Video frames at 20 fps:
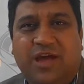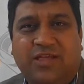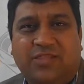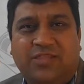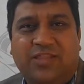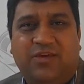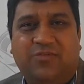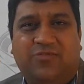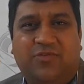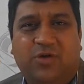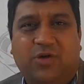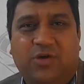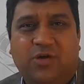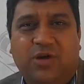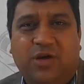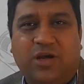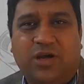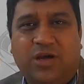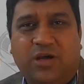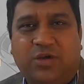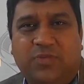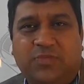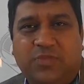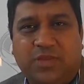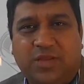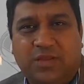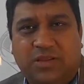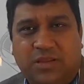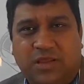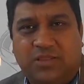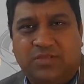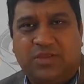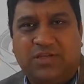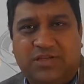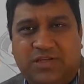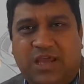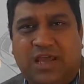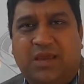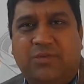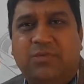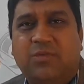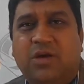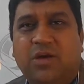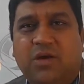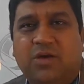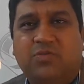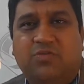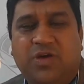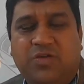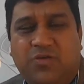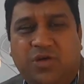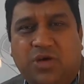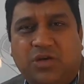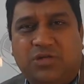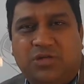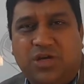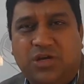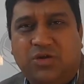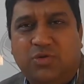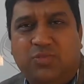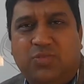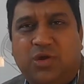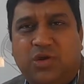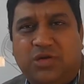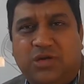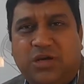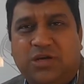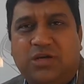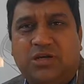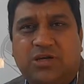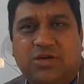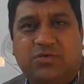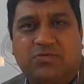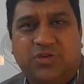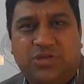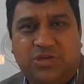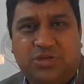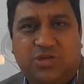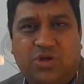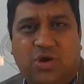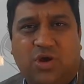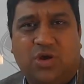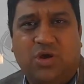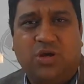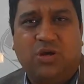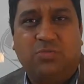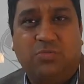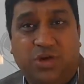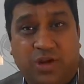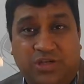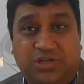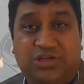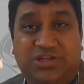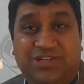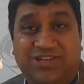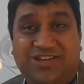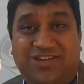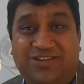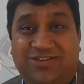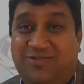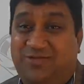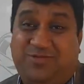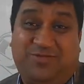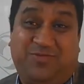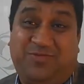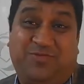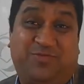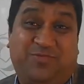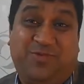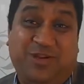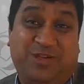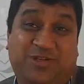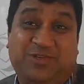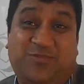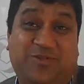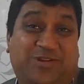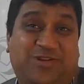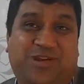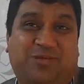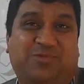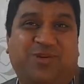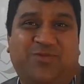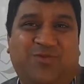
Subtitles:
And therefore, and this time, we have launched a new project, which is called Bridge, you know, Bridge Over Troubled